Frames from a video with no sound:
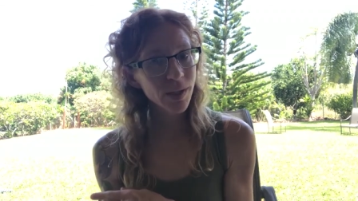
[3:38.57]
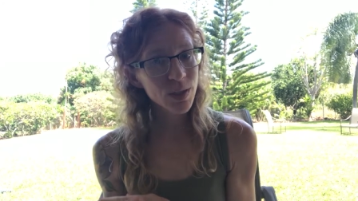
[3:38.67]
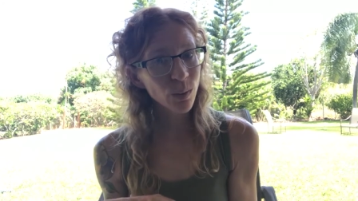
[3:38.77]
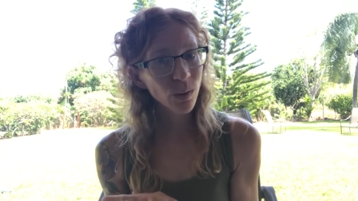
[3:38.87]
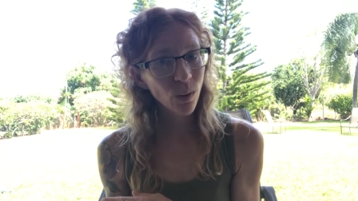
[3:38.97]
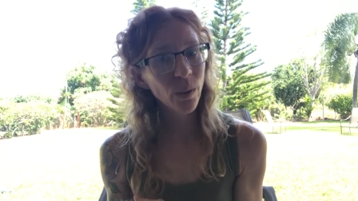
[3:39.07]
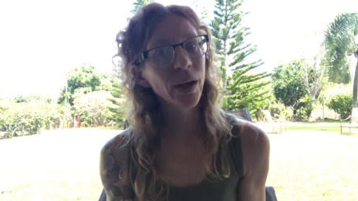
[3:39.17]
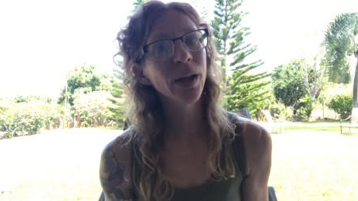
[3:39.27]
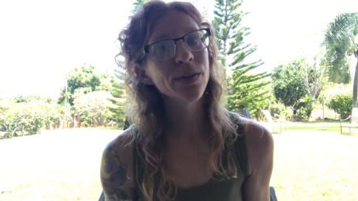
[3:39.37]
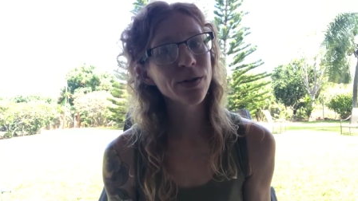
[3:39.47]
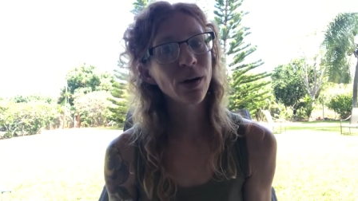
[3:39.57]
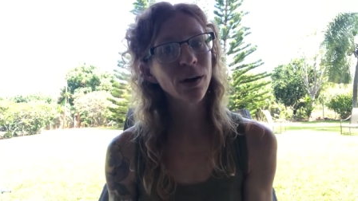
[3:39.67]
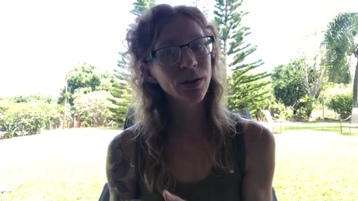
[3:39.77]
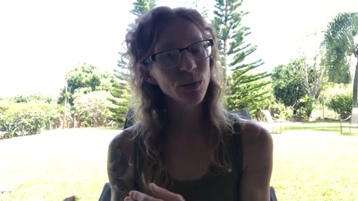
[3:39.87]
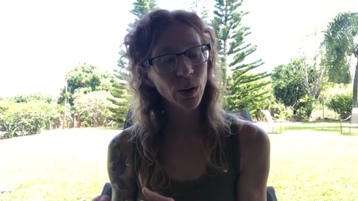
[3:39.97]
to the place we're going and the
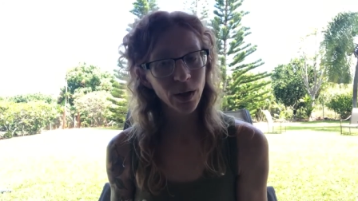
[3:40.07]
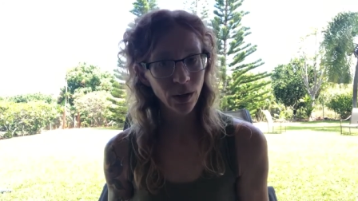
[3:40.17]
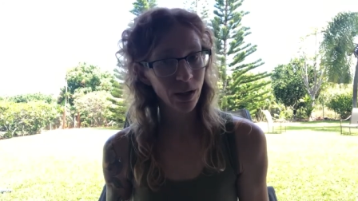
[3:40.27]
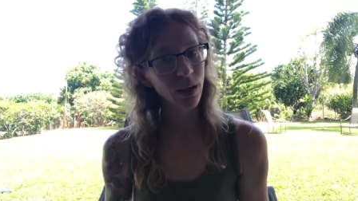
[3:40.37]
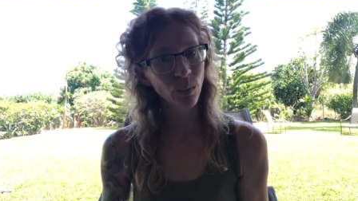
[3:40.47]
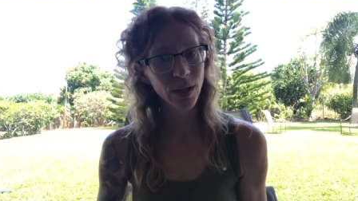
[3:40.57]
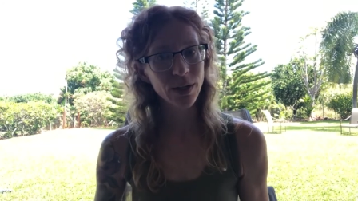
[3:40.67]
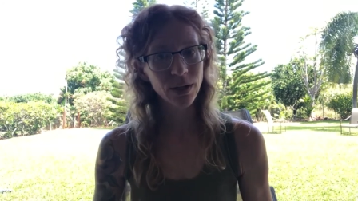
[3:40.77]
dog is getting